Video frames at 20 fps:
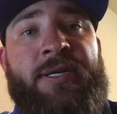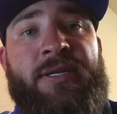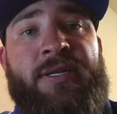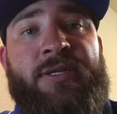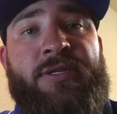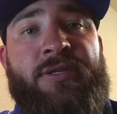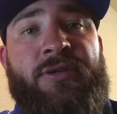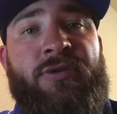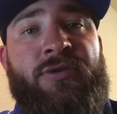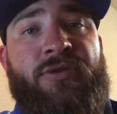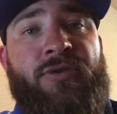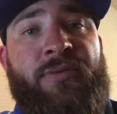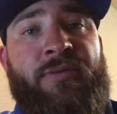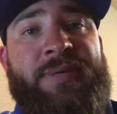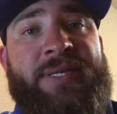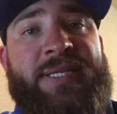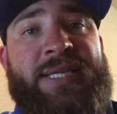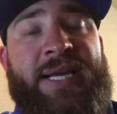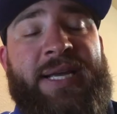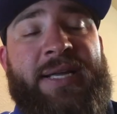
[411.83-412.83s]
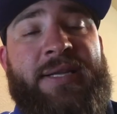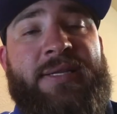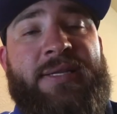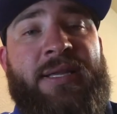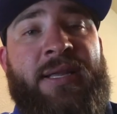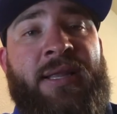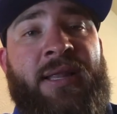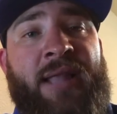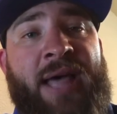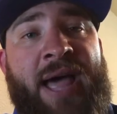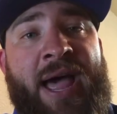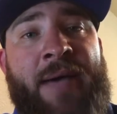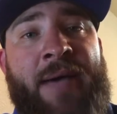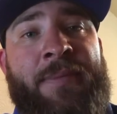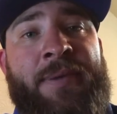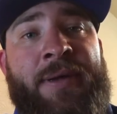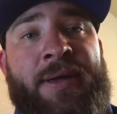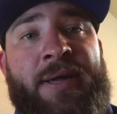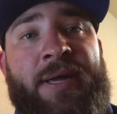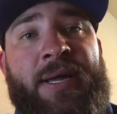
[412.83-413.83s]
The students will be taken to the
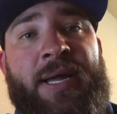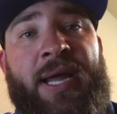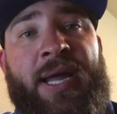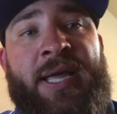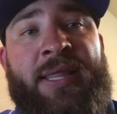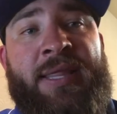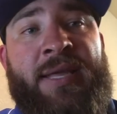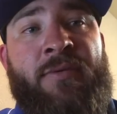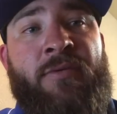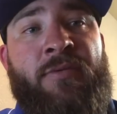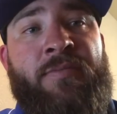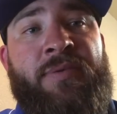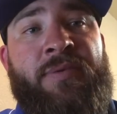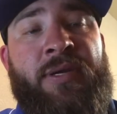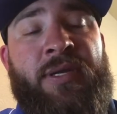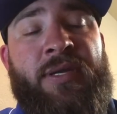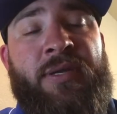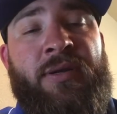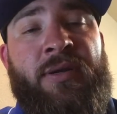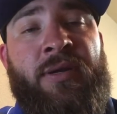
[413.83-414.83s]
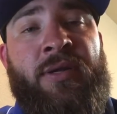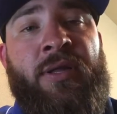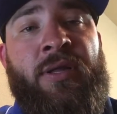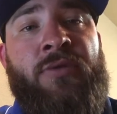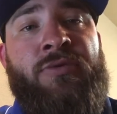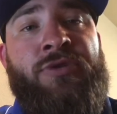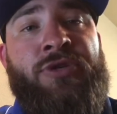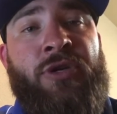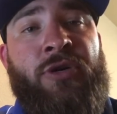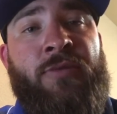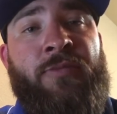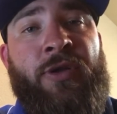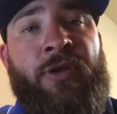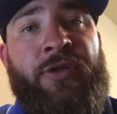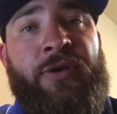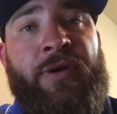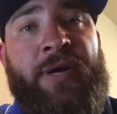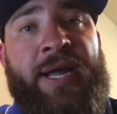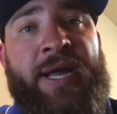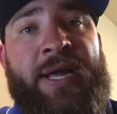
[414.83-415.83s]
lab, and they will put glow germ on
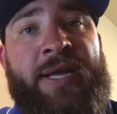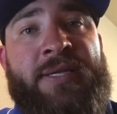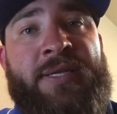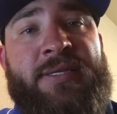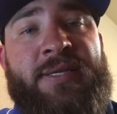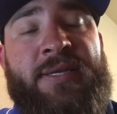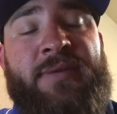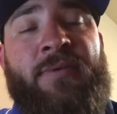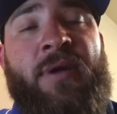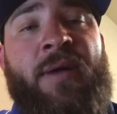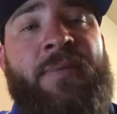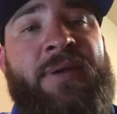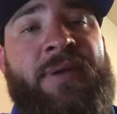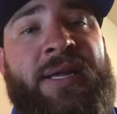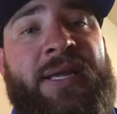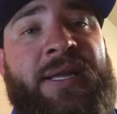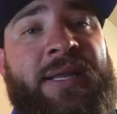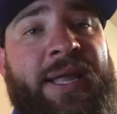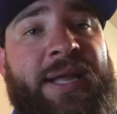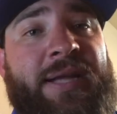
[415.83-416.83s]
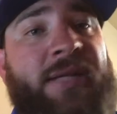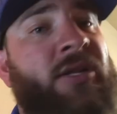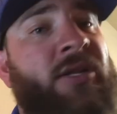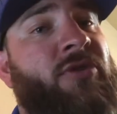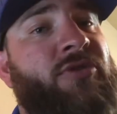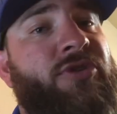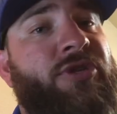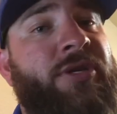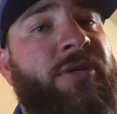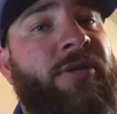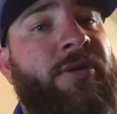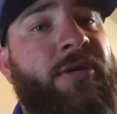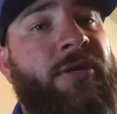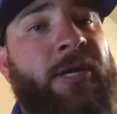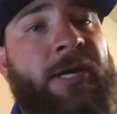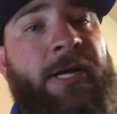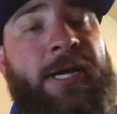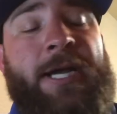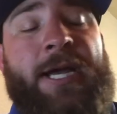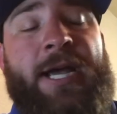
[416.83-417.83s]
their hands and rub it in like lotion,
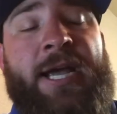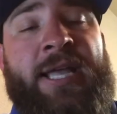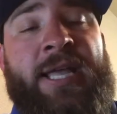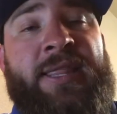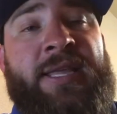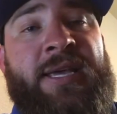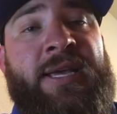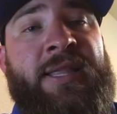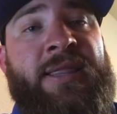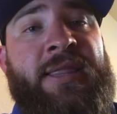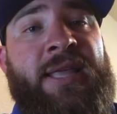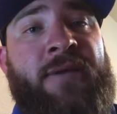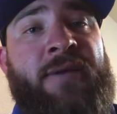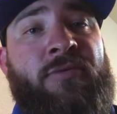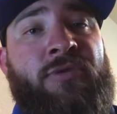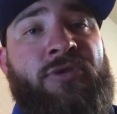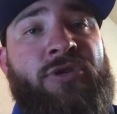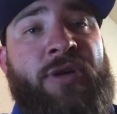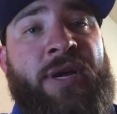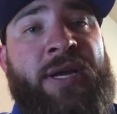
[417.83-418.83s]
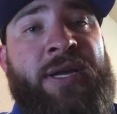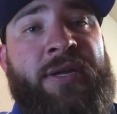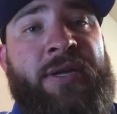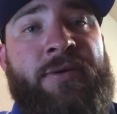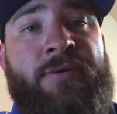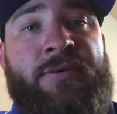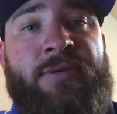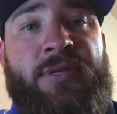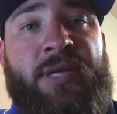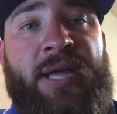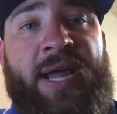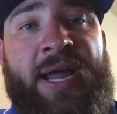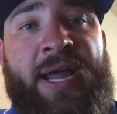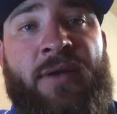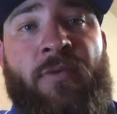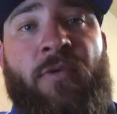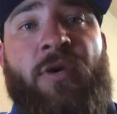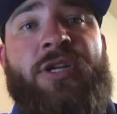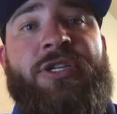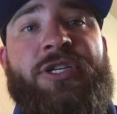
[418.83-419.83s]
and then they will try to use the
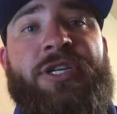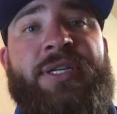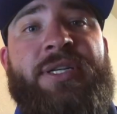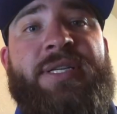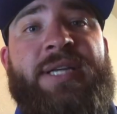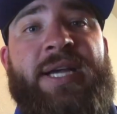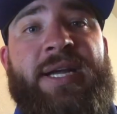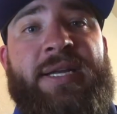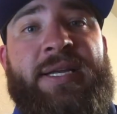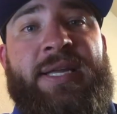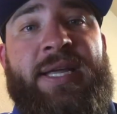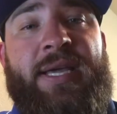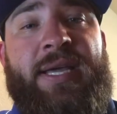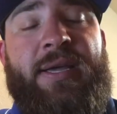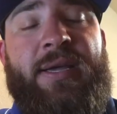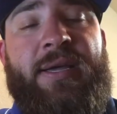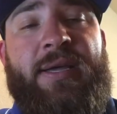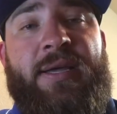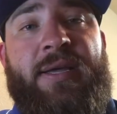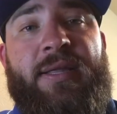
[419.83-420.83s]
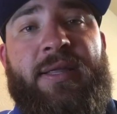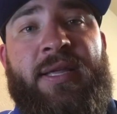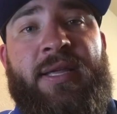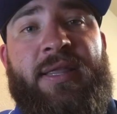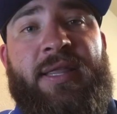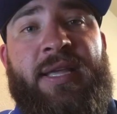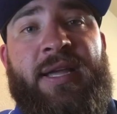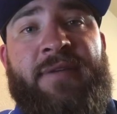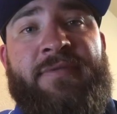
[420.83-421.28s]
hand washing technique that they